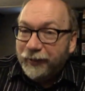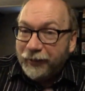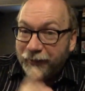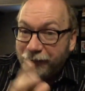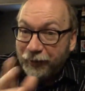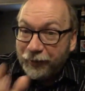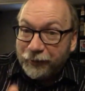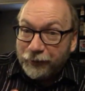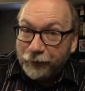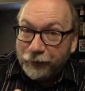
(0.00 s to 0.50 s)
that's
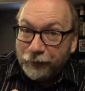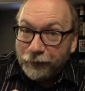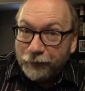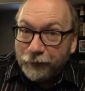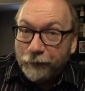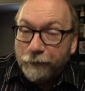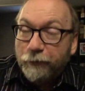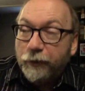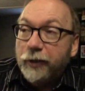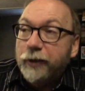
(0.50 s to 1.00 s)
actually a,
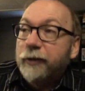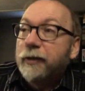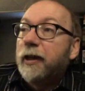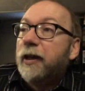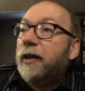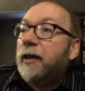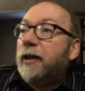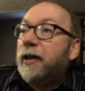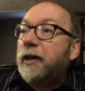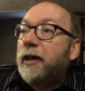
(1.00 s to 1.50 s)
a phrase
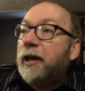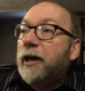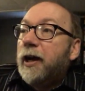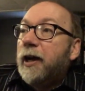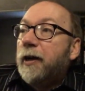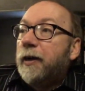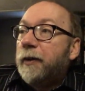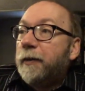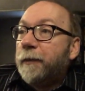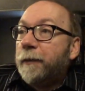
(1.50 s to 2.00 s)

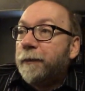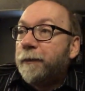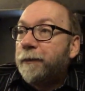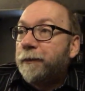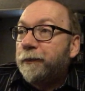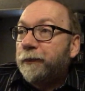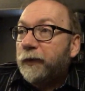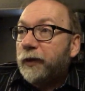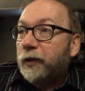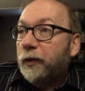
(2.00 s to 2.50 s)
um,
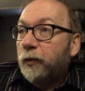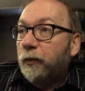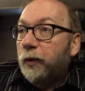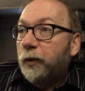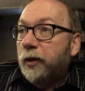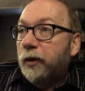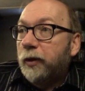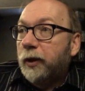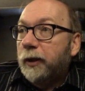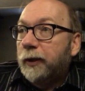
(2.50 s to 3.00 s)

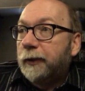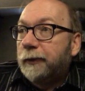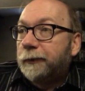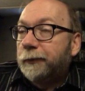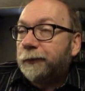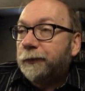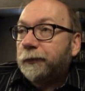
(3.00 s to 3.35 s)
where uh,